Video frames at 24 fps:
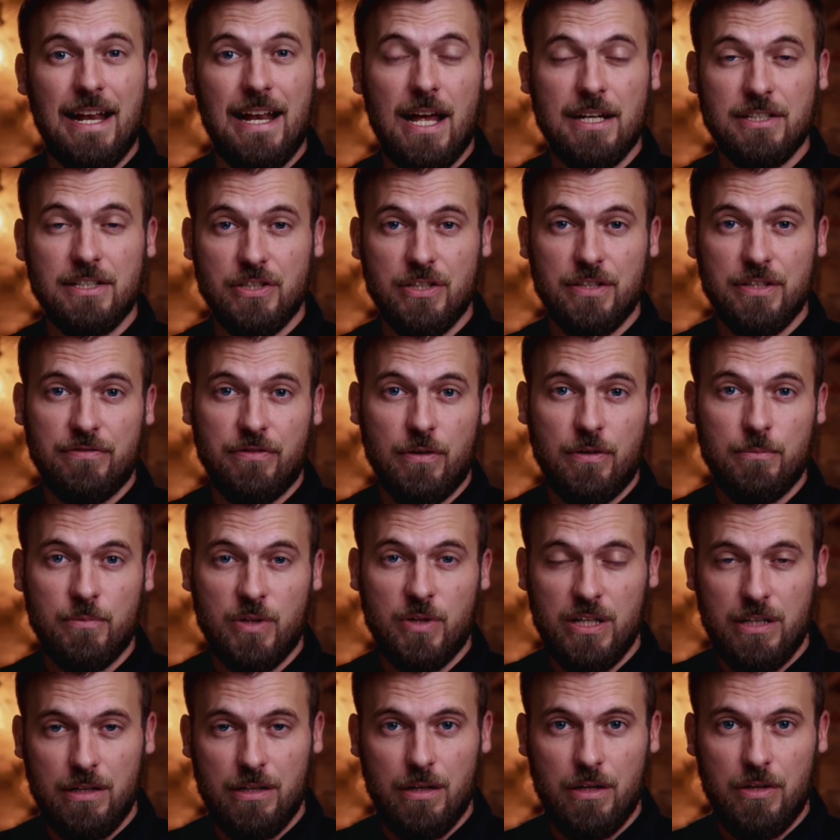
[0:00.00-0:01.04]
actually, from
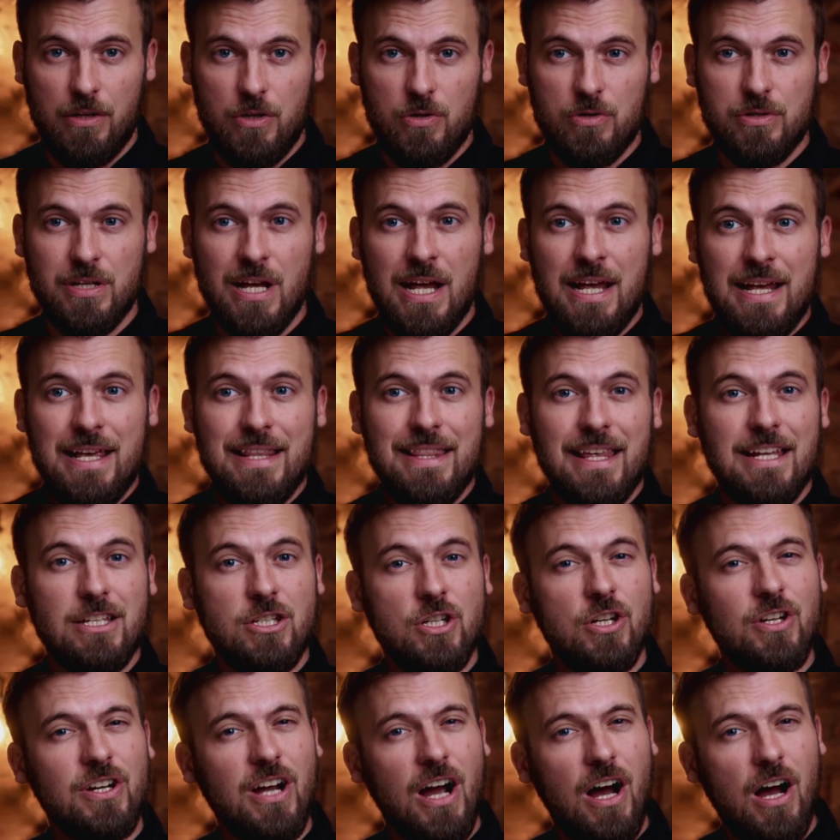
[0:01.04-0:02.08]
reading the news, they
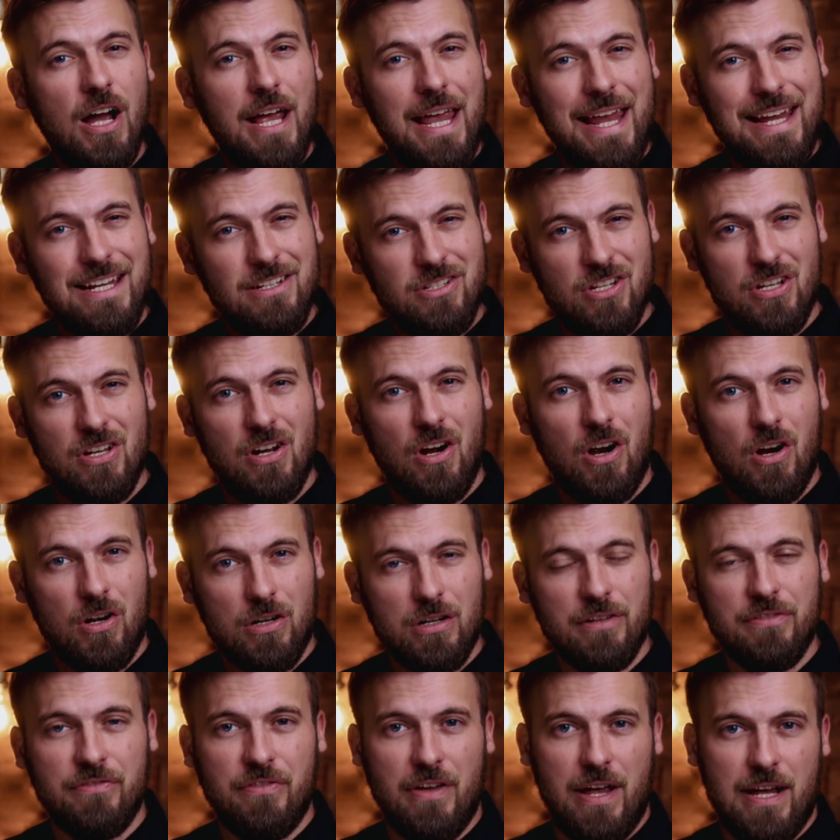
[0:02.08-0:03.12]
took ancient
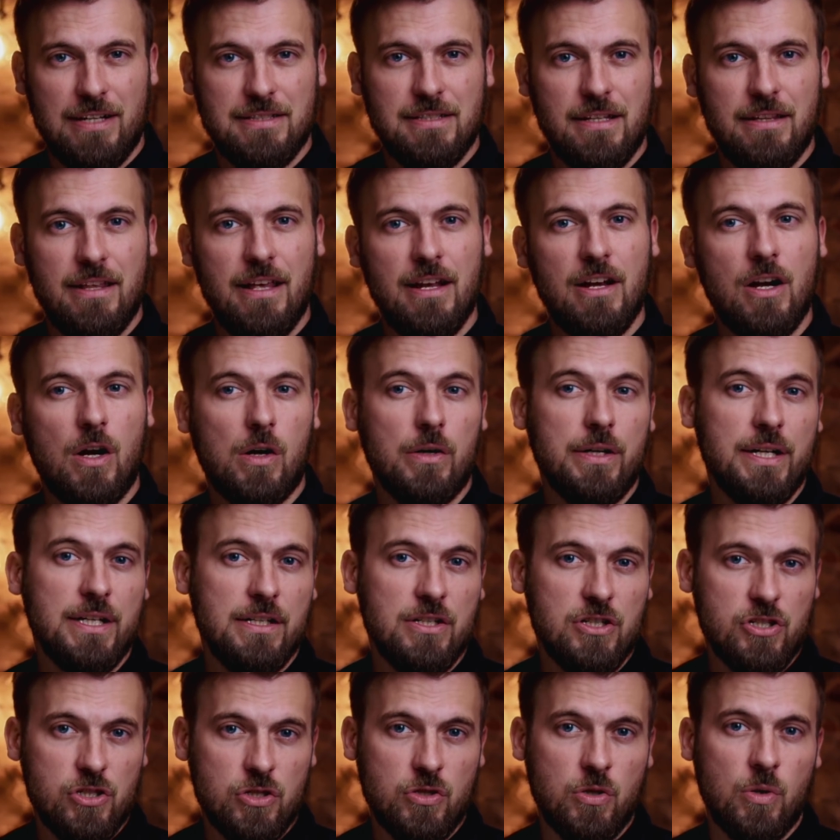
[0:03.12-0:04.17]
artifacts that they had already
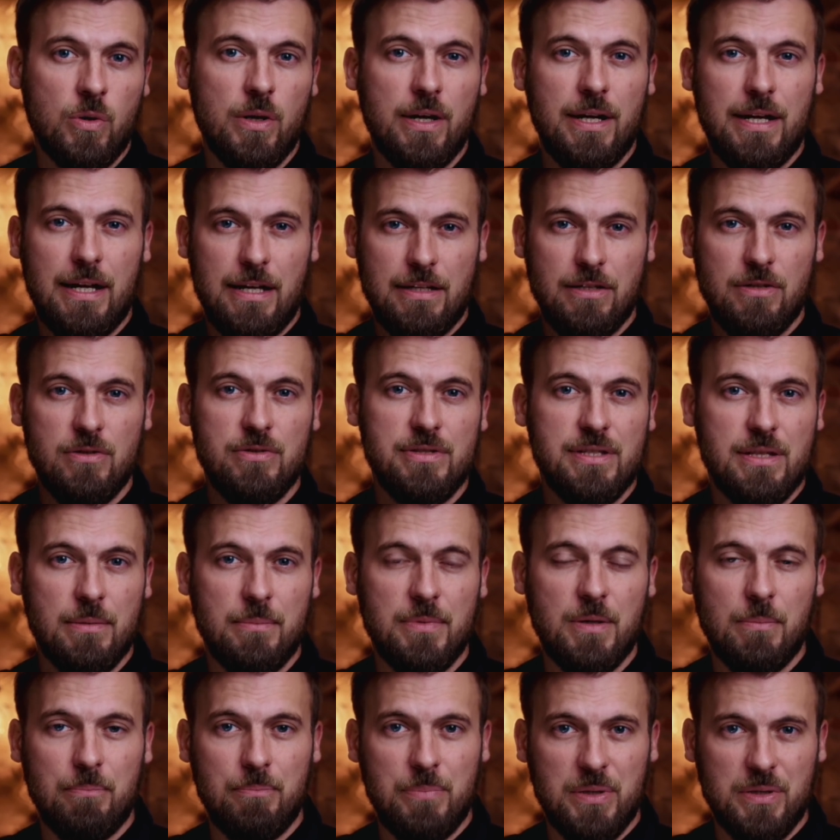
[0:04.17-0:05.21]
destroyed and used them
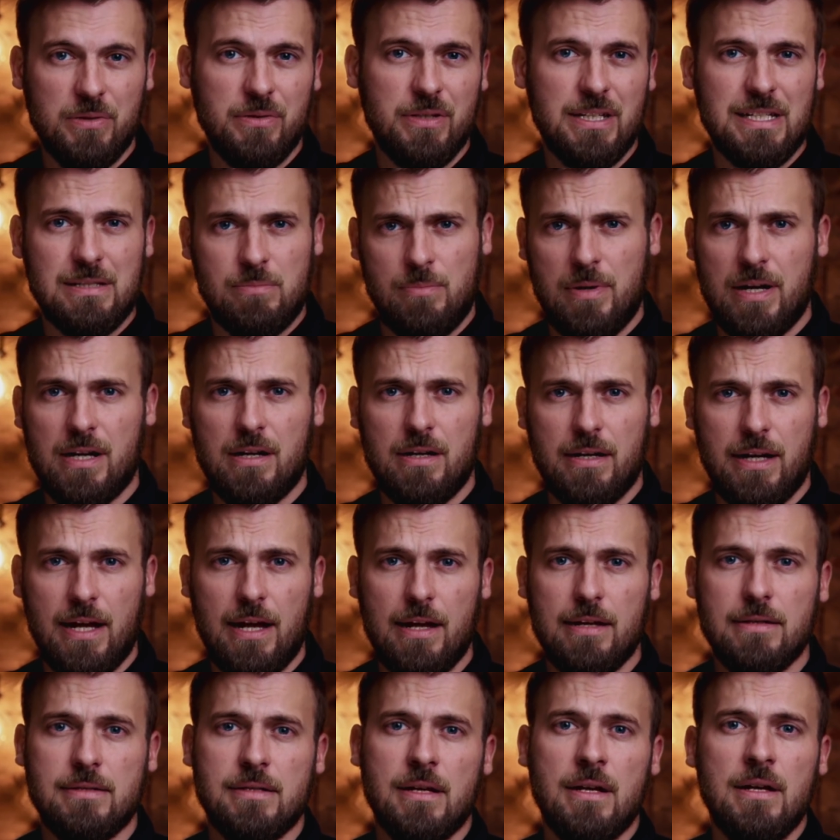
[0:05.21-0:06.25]
to build these
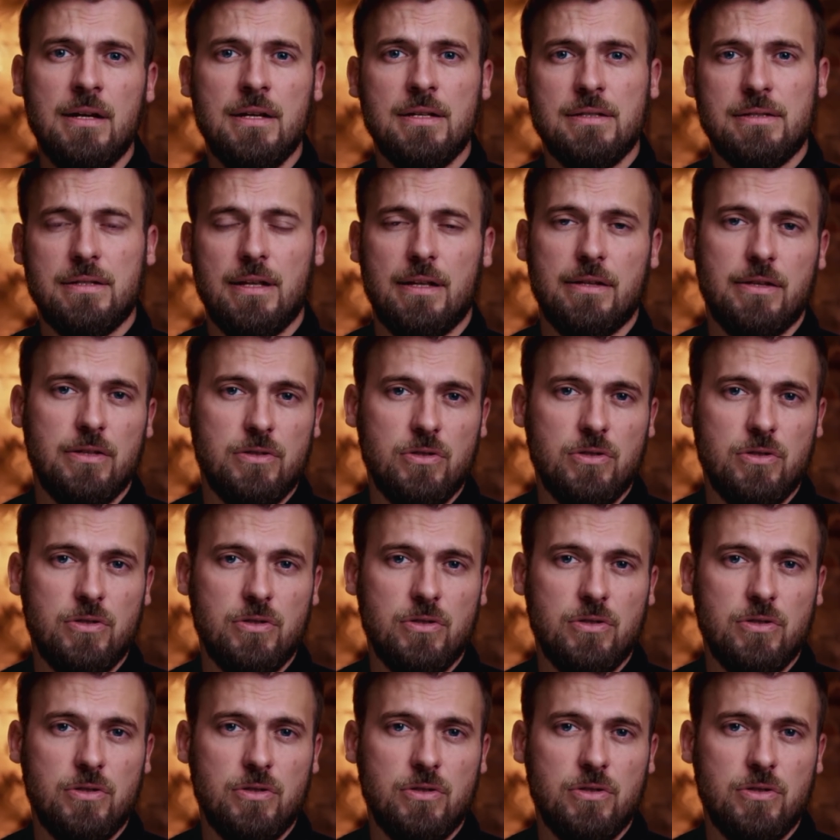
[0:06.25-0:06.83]
barricades so that the